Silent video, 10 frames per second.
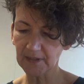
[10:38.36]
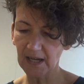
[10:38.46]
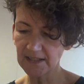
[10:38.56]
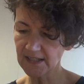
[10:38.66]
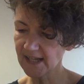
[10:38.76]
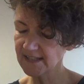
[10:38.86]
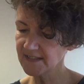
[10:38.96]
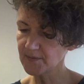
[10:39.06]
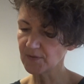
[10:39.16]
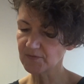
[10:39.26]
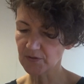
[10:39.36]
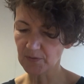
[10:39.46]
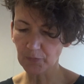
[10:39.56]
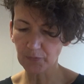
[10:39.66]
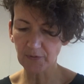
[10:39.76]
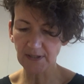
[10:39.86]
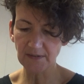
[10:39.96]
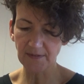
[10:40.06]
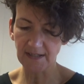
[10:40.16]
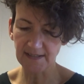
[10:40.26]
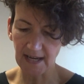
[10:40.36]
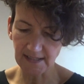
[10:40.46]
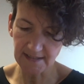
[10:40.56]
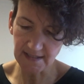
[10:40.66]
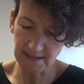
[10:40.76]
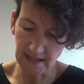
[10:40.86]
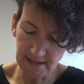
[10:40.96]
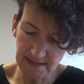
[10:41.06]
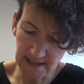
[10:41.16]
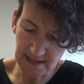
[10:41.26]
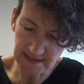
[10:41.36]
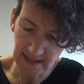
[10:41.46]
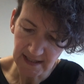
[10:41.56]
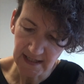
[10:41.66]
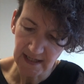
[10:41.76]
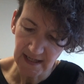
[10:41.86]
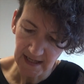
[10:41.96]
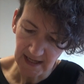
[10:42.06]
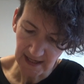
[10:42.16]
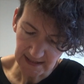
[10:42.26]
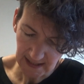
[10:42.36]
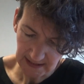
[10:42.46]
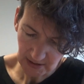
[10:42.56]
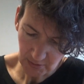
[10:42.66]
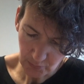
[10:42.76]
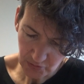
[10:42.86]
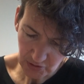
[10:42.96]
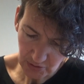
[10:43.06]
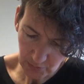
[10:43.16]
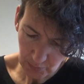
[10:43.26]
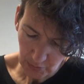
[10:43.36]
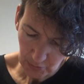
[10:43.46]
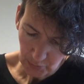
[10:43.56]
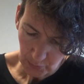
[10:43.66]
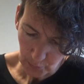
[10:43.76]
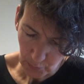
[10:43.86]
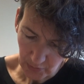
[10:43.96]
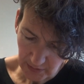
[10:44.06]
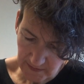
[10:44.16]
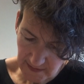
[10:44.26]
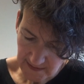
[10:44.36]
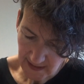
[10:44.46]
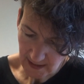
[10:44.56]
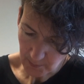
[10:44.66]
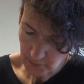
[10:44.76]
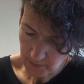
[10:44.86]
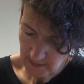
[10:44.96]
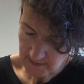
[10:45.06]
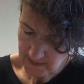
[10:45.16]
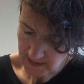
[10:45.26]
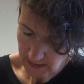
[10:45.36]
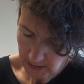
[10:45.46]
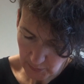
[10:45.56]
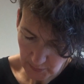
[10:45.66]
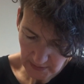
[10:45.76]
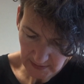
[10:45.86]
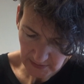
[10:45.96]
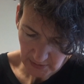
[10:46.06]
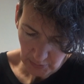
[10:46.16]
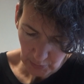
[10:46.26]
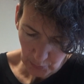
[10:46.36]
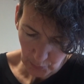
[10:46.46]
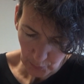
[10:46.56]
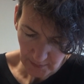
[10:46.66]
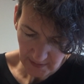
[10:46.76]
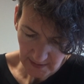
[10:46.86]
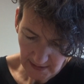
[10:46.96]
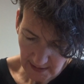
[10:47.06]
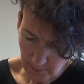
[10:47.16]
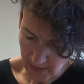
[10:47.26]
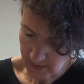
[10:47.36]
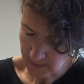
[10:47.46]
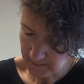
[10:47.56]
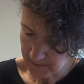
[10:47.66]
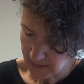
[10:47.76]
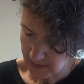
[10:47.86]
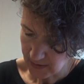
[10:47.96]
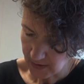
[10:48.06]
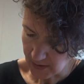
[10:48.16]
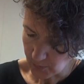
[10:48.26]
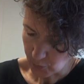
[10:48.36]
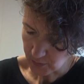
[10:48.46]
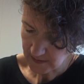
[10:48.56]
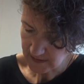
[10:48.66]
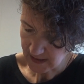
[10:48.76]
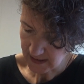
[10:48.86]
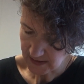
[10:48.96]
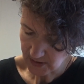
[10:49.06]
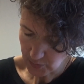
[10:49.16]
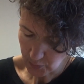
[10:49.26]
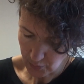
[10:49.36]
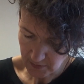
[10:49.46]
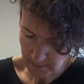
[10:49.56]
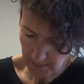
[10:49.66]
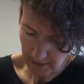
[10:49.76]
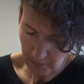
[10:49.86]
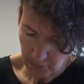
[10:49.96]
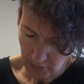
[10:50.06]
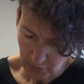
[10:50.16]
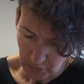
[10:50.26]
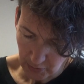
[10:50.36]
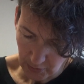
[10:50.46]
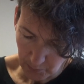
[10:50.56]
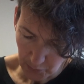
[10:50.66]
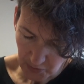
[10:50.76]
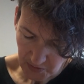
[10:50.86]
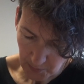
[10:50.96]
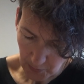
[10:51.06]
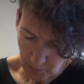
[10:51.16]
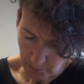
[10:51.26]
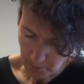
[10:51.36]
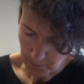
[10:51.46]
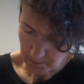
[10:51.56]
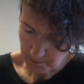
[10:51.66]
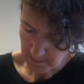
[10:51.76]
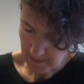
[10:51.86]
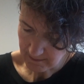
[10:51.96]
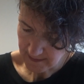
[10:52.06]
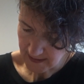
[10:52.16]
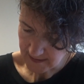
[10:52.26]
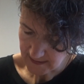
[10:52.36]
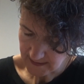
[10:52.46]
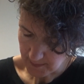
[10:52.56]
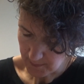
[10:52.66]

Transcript: And again, as we've done in previous exercises, I'd like you to work in the table that's included with the email. And on one side it talks about possible barriers to